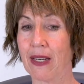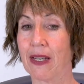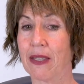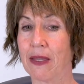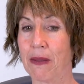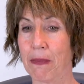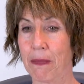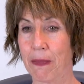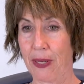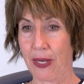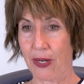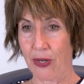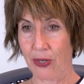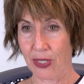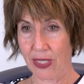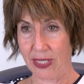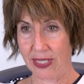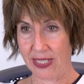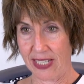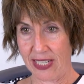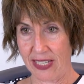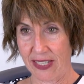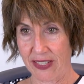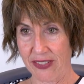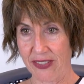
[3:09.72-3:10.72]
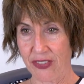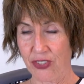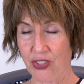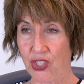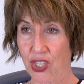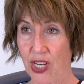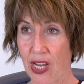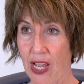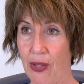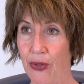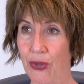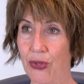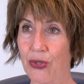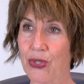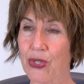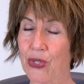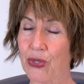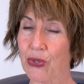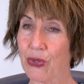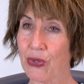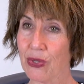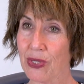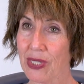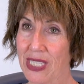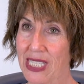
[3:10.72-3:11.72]
The parent takes the child
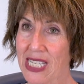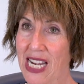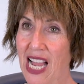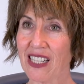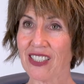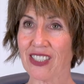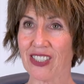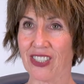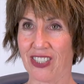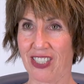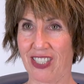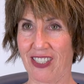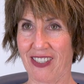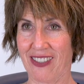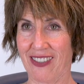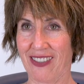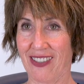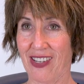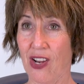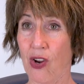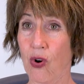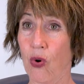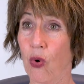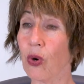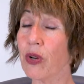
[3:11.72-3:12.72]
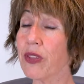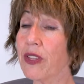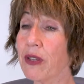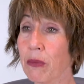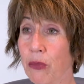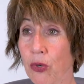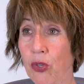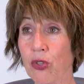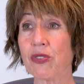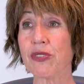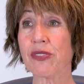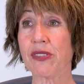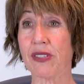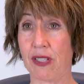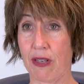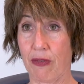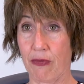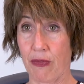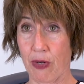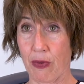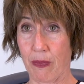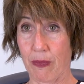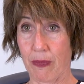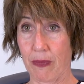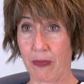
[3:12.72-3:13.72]
to the doctor or the emergency
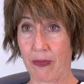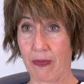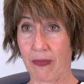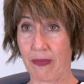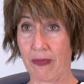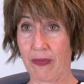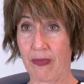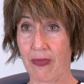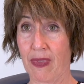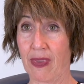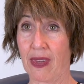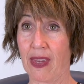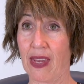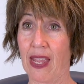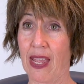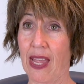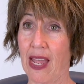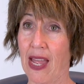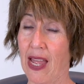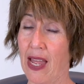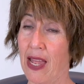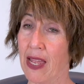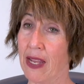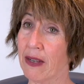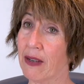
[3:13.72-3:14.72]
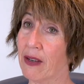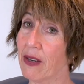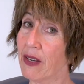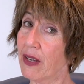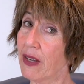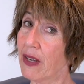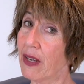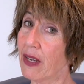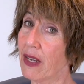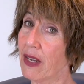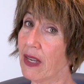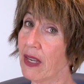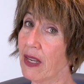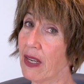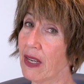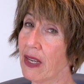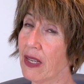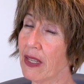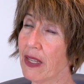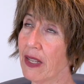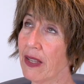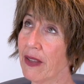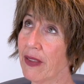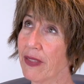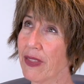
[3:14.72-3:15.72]
room, and
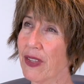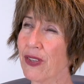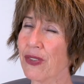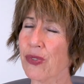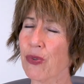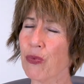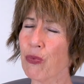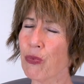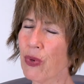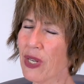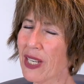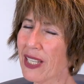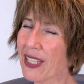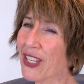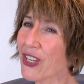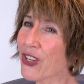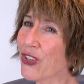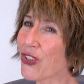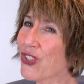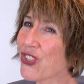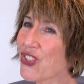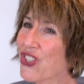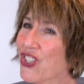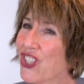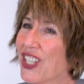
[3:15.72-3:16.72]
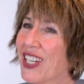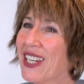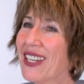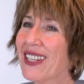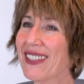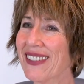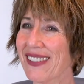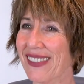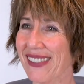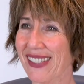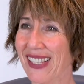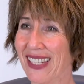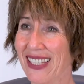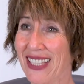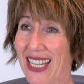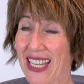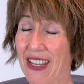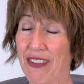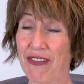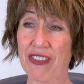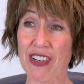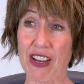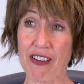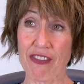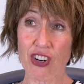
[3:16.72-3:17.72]
there's a really good chance that
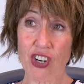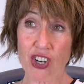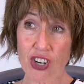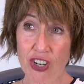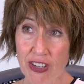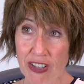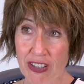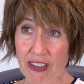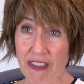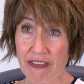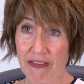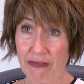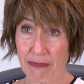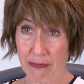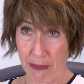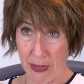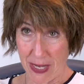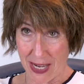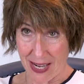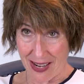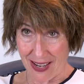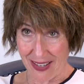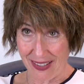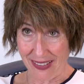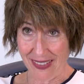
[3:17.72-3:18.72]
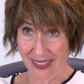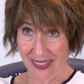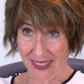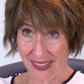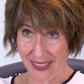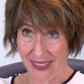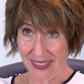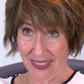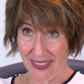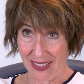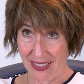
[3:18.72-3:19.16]
they've never heard of PANS.